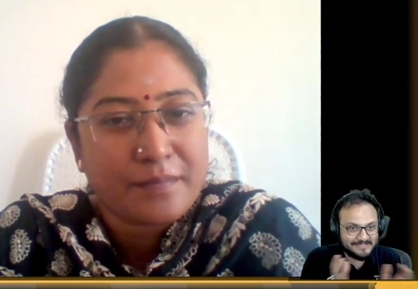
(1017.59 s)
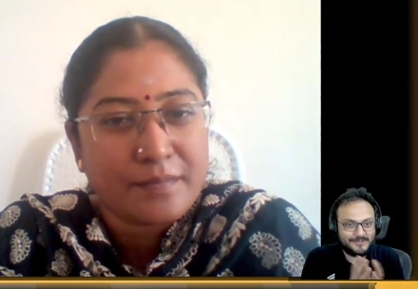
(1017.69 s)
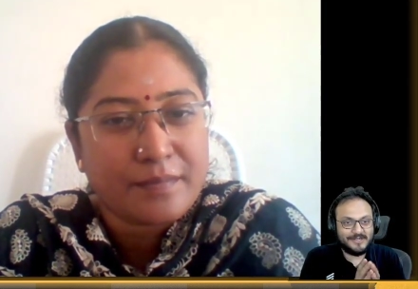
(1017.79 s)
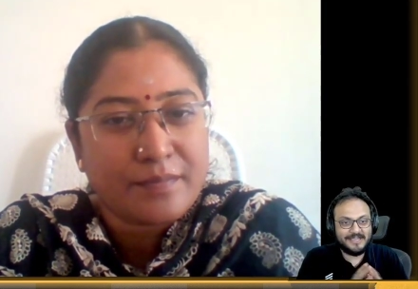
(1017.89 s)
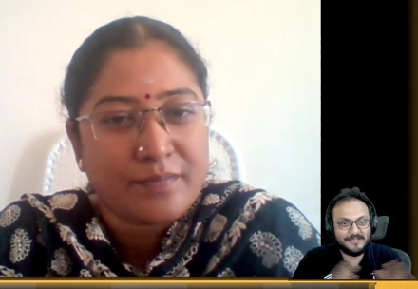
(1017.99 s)
Speaker 1: It's
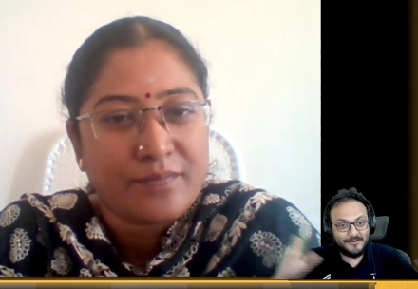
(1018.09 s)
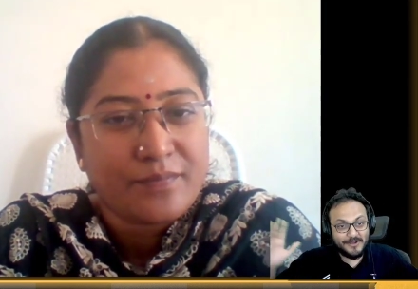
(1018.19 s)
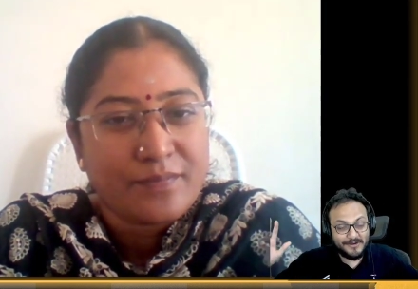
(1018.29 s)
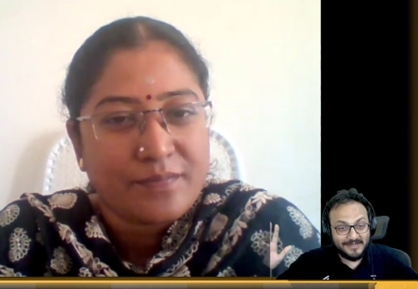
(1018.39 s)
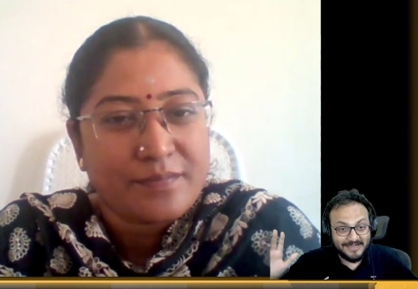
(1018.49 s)
not like you
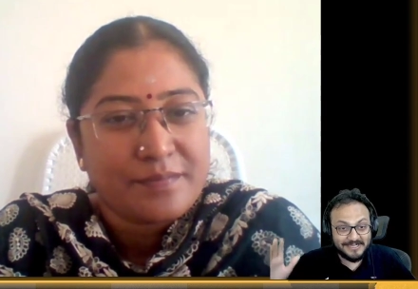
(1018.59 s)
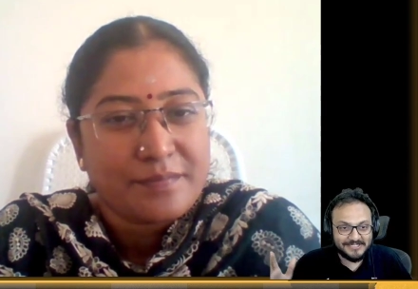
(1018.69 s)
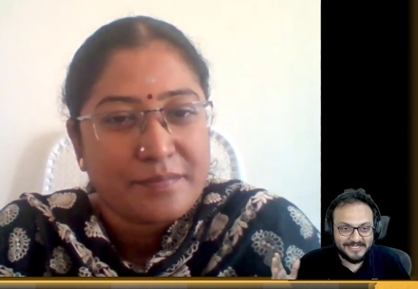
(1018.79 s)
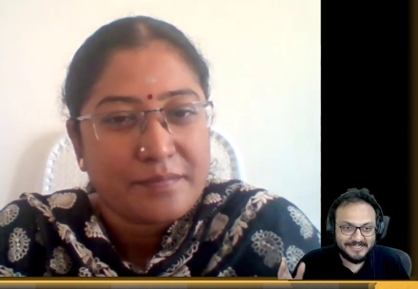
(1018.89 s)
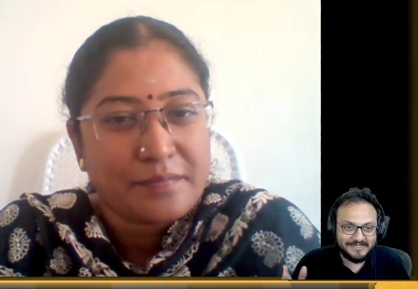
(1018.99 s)
are on a
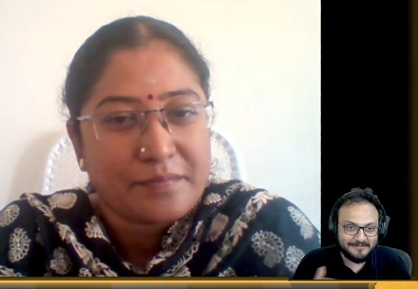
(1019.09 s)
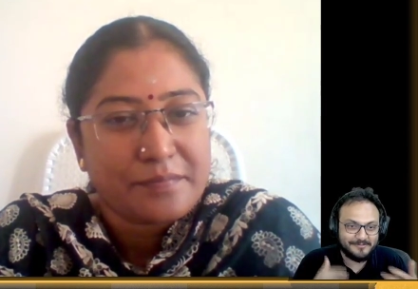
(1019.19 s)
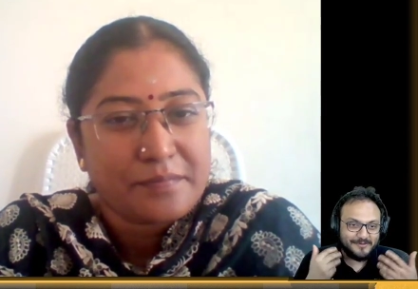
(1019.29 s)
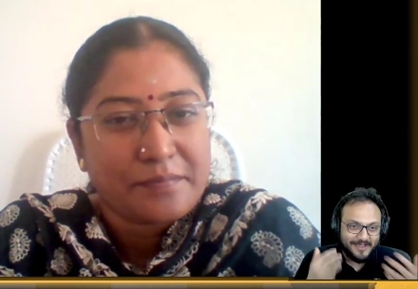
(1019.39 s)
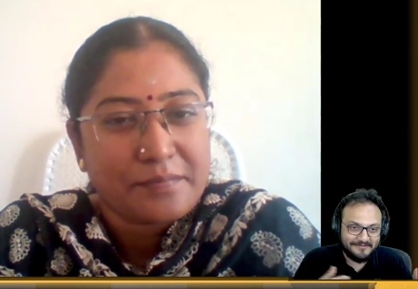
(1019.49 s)
luxury trip.
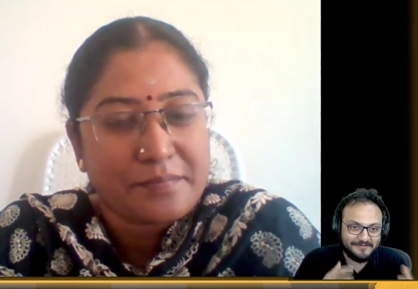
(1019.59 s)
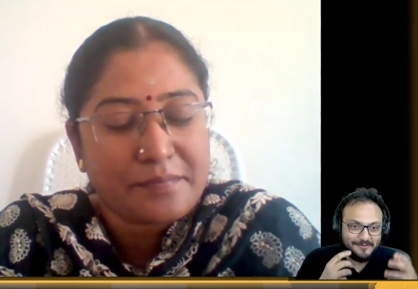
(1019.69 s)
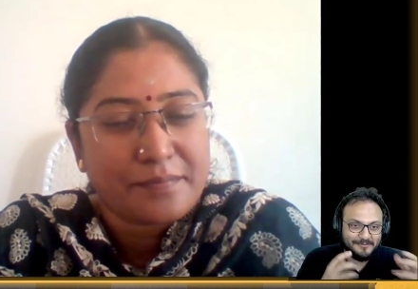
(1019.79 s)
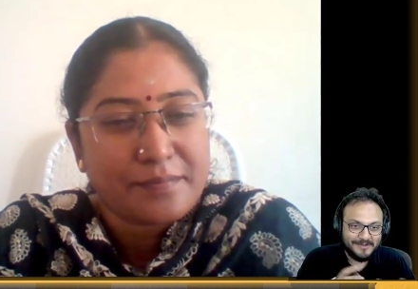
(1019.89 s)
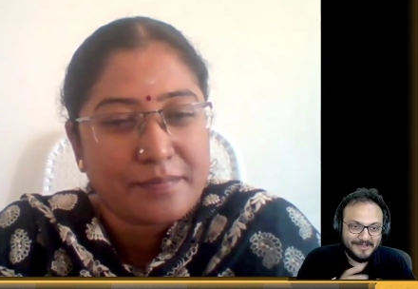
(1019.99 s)
You have to